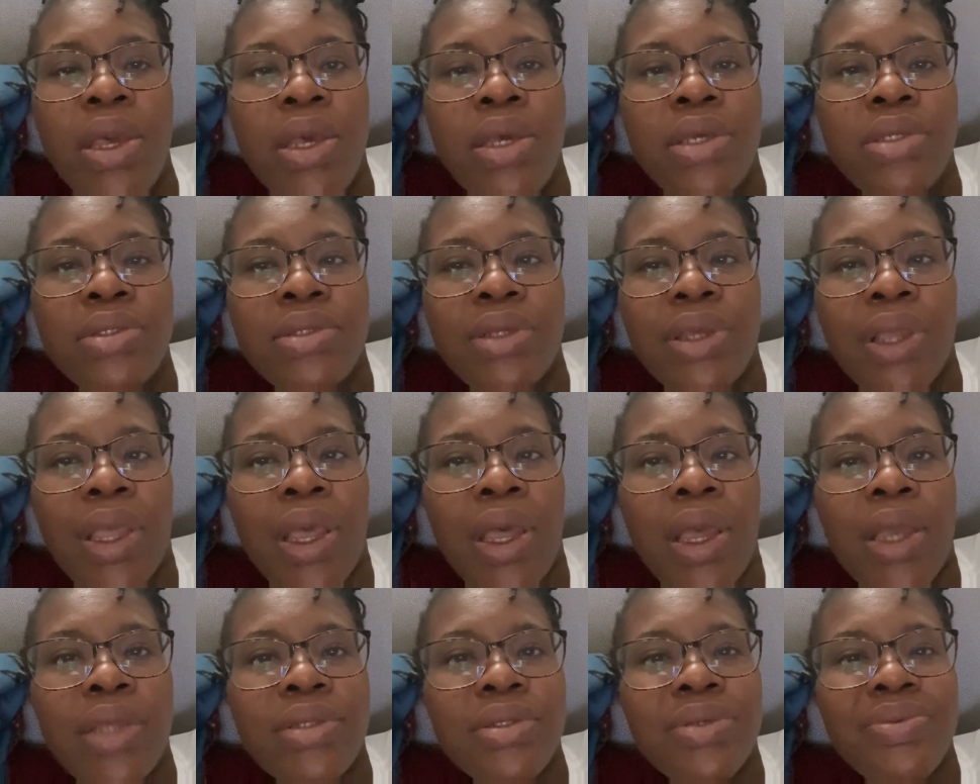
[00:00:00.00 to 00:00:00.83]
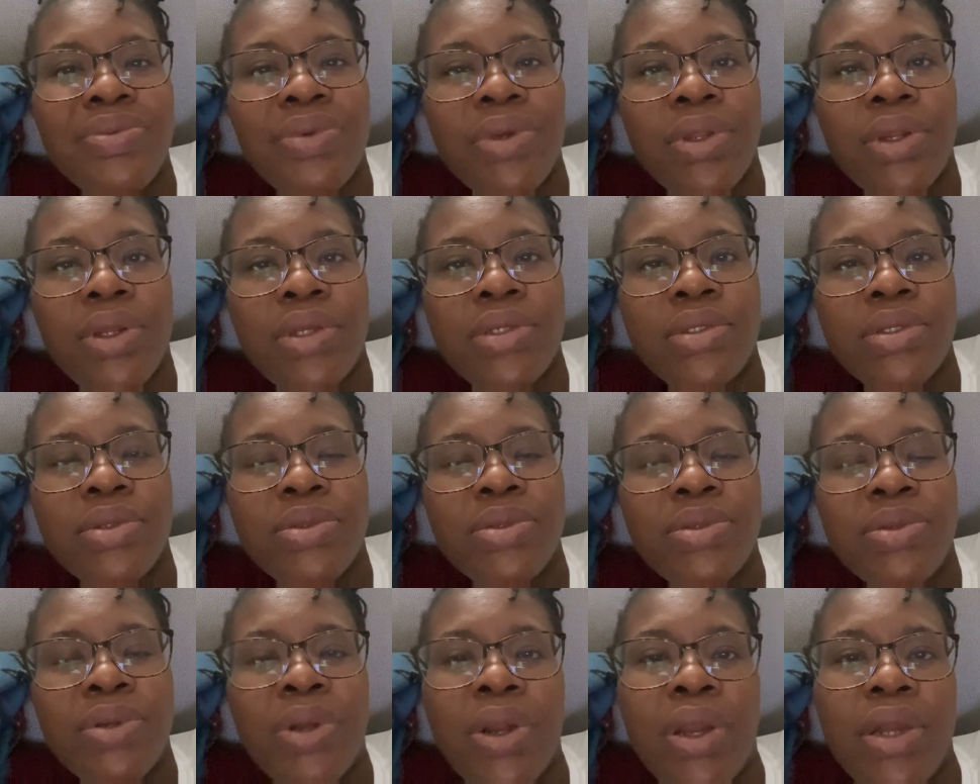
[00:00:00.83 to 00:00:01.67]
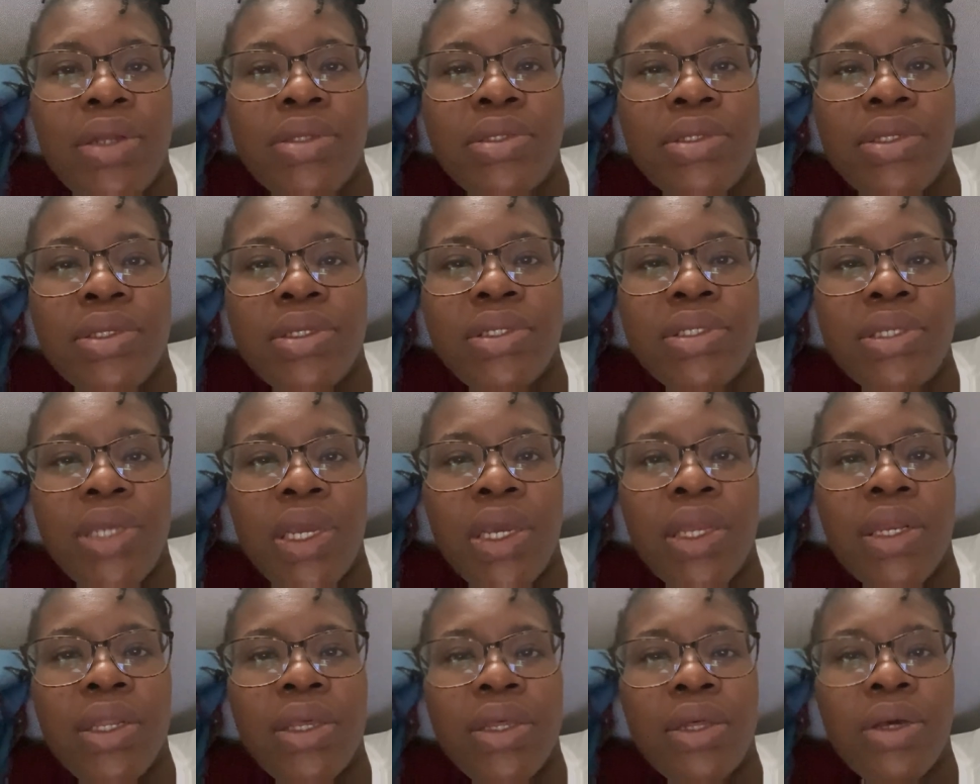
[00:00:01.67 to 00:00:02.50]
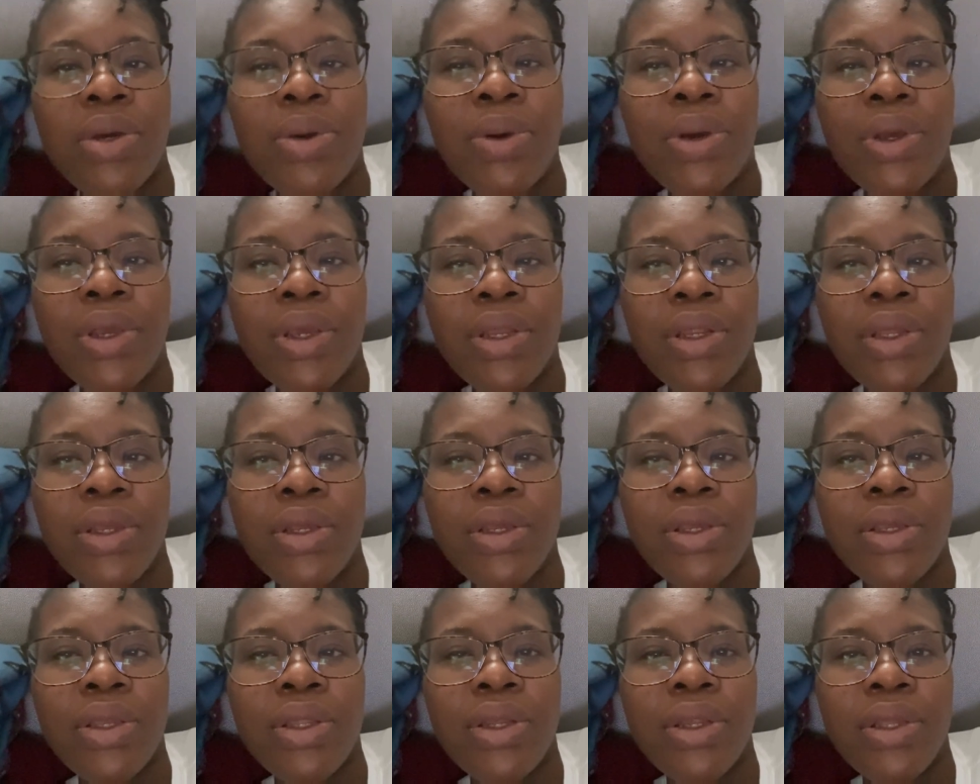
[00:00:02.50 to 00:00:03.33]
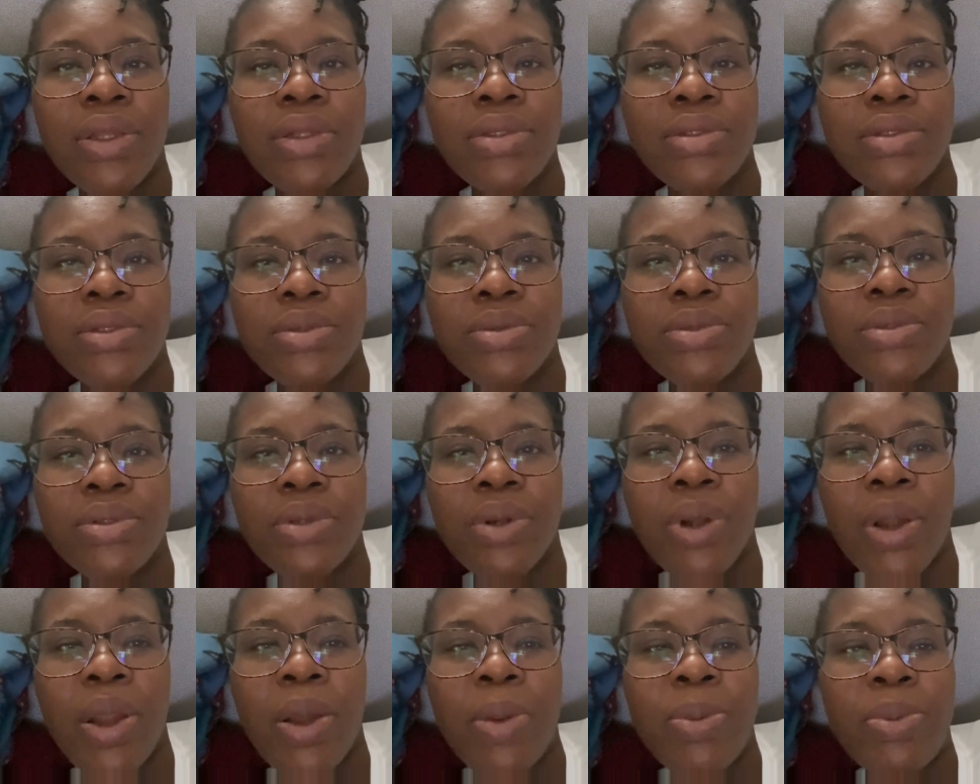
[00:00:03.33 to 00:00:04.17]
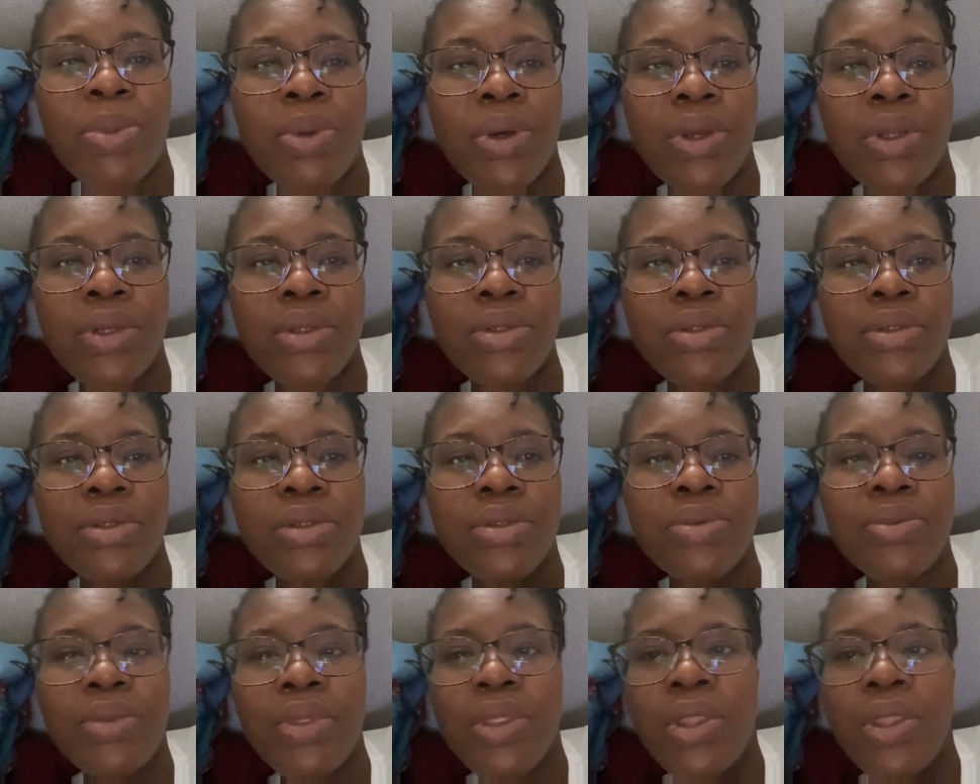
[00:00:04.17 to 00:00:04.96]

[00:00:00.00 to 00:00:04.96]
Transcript: So guys, if you're not subscribed to the channel, go ahead and hit that subscribe button.